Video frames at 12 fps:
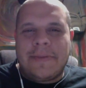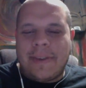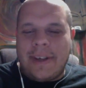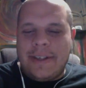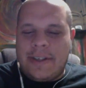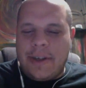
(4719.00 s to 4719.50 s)

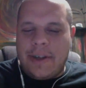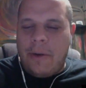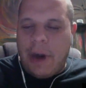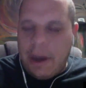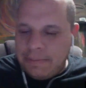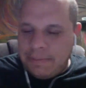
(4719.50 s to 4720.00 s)
So,
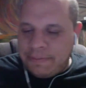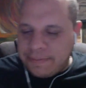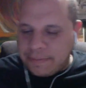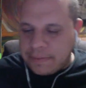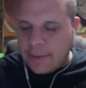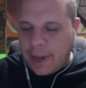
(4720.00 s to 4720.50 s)
all
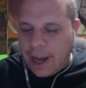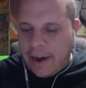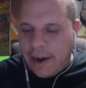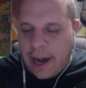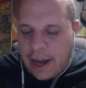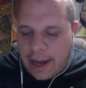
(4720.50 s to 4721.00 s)

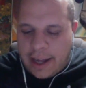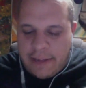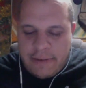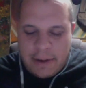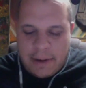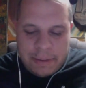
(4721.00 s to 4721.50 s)
right, I'm going to give
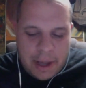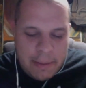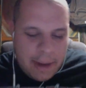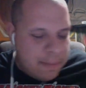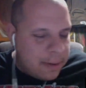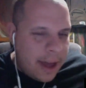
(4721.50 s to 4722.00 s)
you the
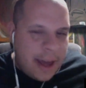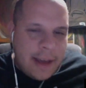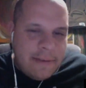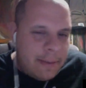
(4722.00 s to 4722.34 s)
play-by-play of